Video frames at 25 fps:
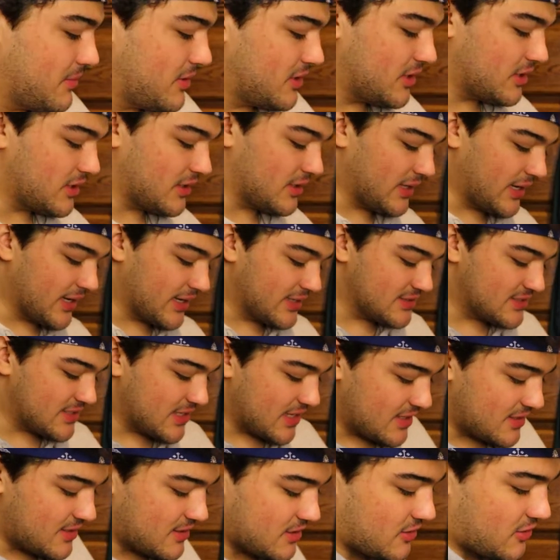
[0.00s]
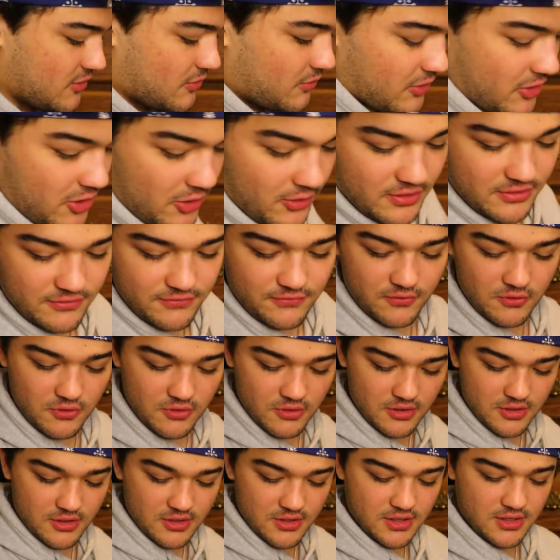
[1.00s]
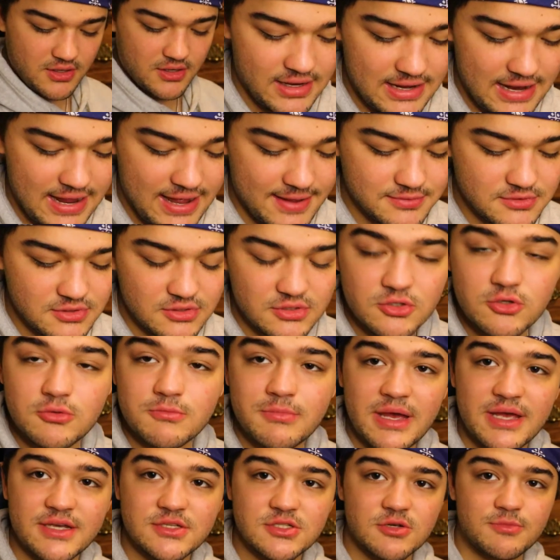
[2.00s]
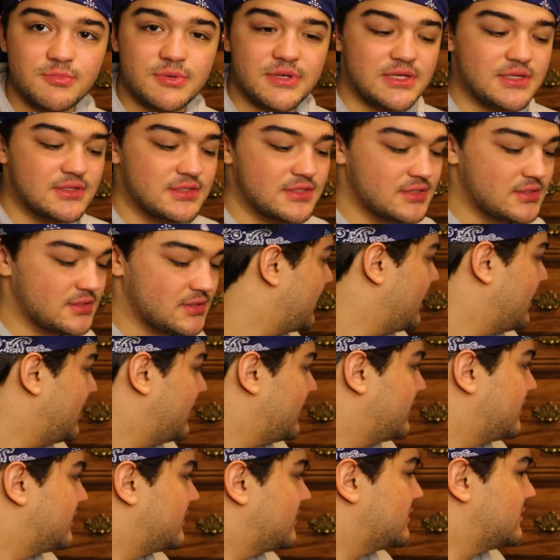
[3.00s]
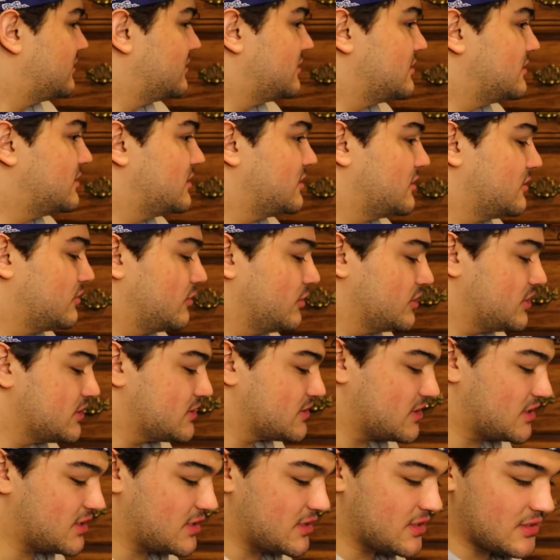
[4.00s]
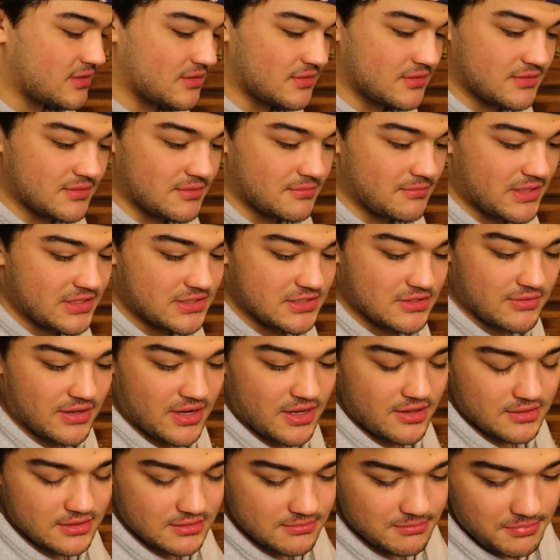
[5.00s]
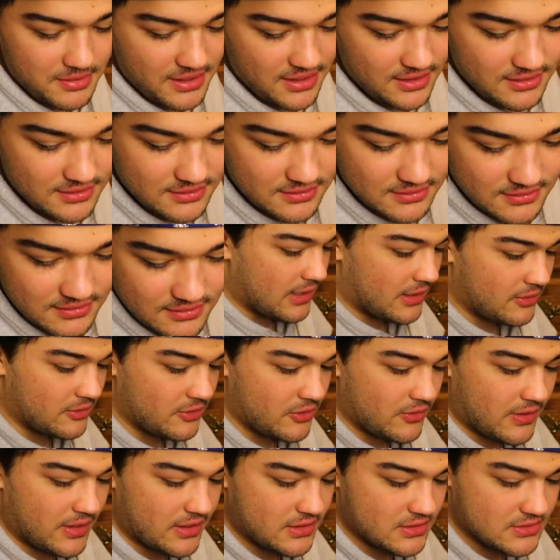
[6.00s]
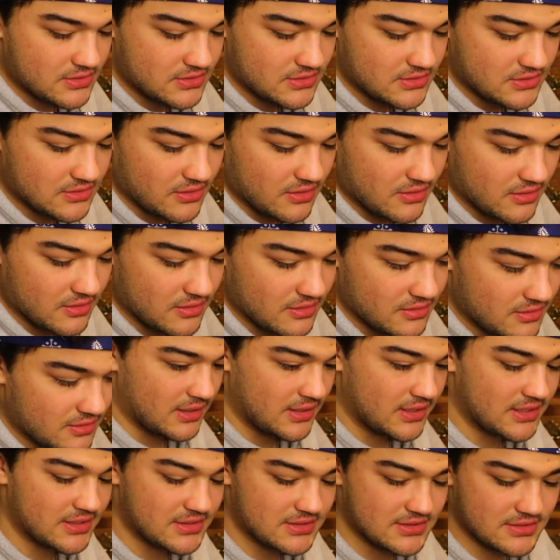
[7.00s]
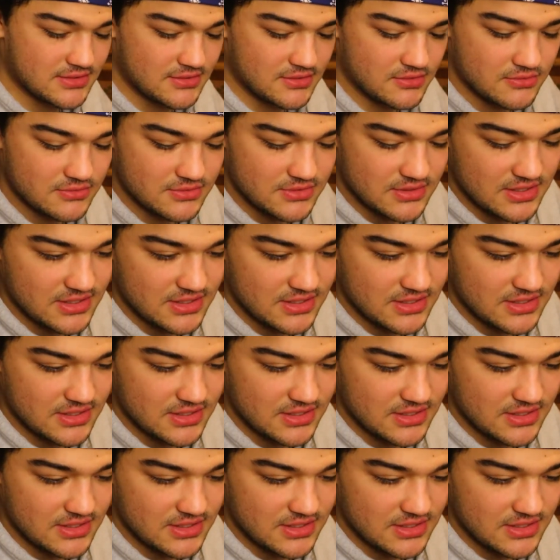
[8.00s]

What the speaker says: gonna, like I said, we're going for an absolute masterpiece and we're just gonna mess around and paint. I don't know how to start. I guess use